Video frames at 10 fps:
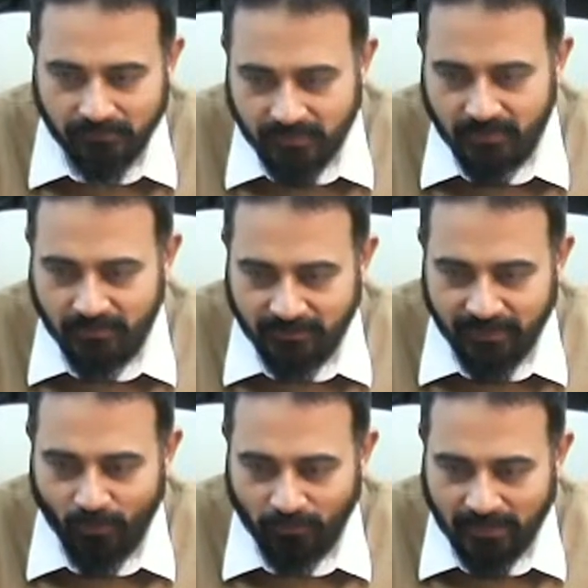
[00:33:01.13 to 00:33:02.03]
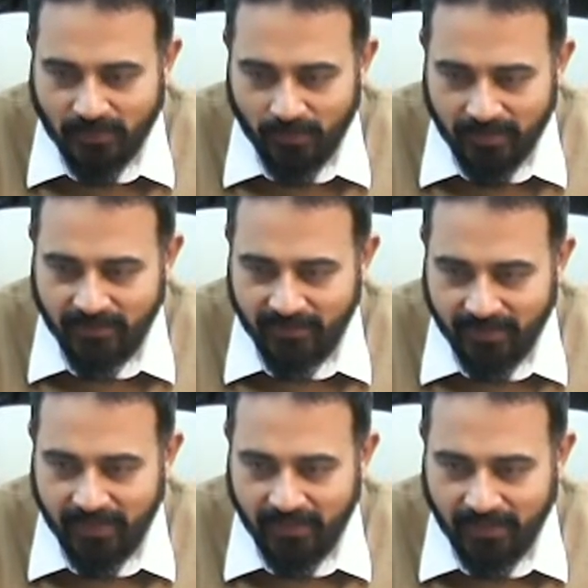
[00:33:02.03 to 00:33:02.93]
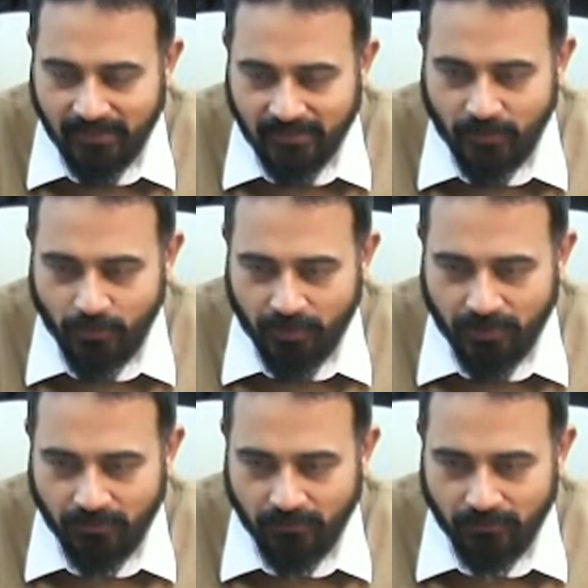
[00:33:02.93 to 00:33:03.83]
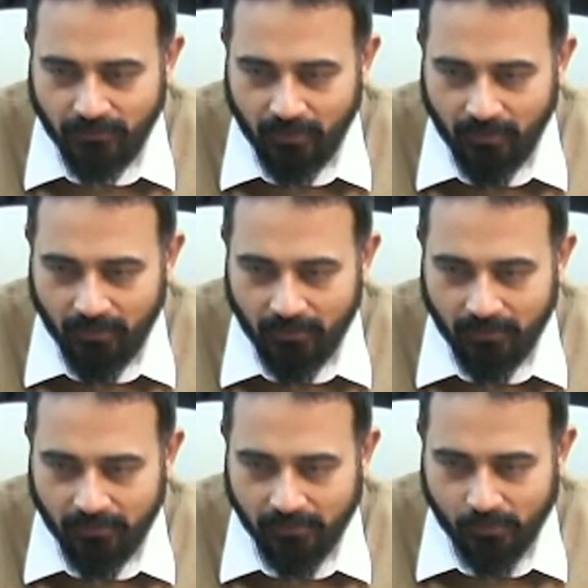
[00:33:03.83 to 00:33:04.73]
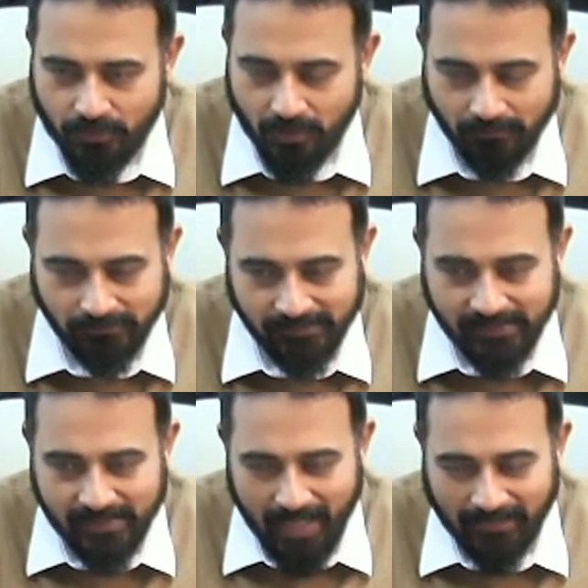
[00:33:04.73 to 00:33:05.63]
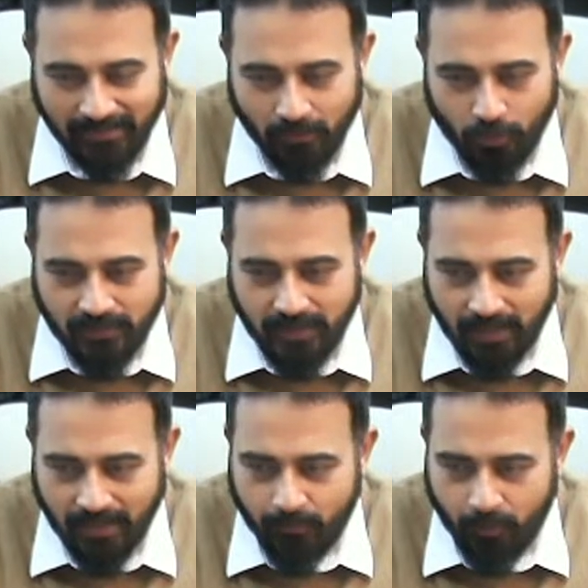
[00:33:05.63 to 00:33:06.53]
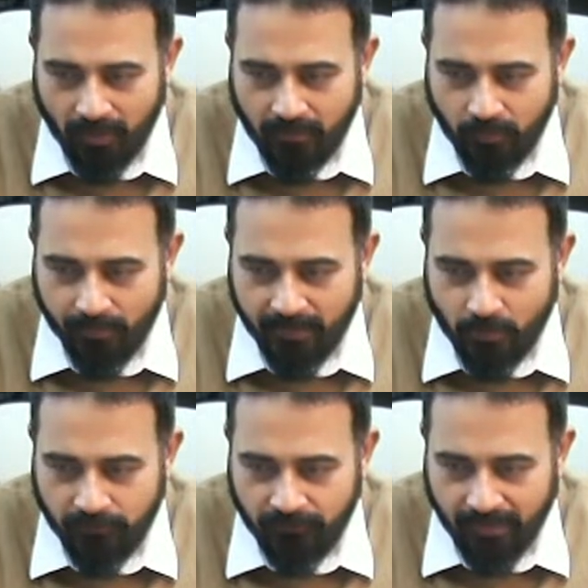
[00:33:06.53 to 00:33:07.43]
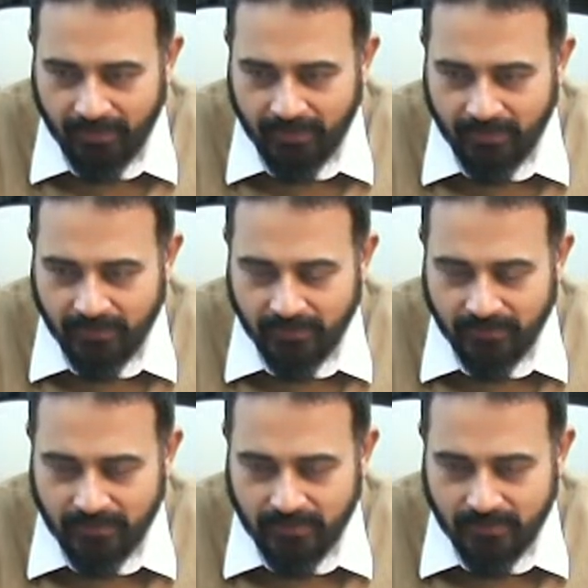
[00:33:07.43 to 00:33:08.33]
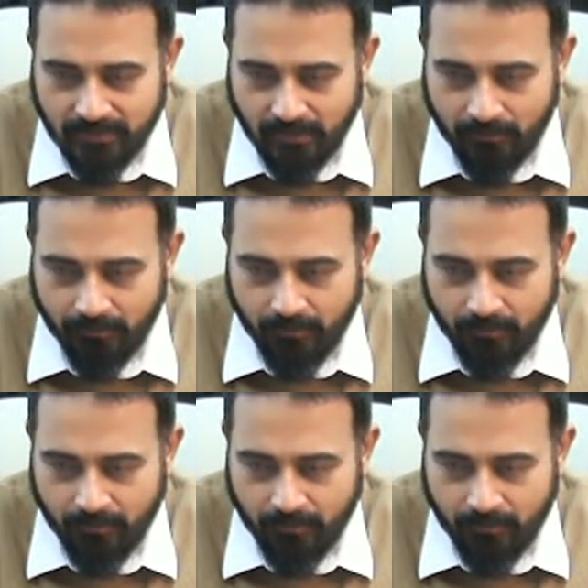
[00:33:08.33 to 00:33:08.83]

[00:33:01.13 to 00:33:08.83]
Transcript: a very tricky situation, Yujan. I think a good starting point would be to find some